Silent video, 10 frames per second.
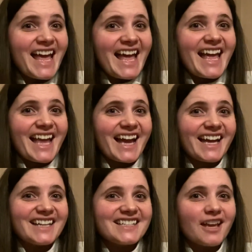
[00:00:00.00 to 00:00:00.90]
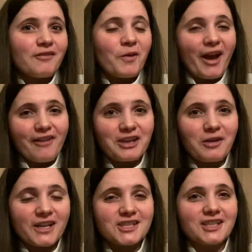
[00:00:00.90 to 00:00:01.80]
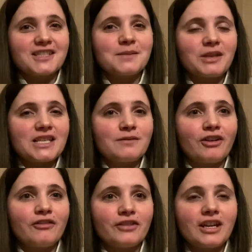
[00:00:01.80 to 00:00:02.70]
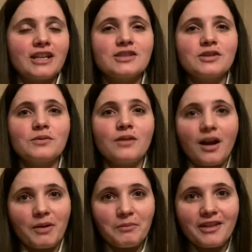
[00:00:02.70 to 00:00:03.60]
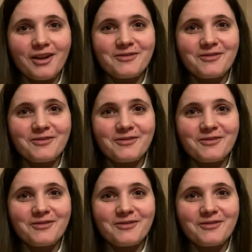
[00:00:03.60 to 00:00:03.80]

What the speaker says: And if you have any questions, please feel free to comment below.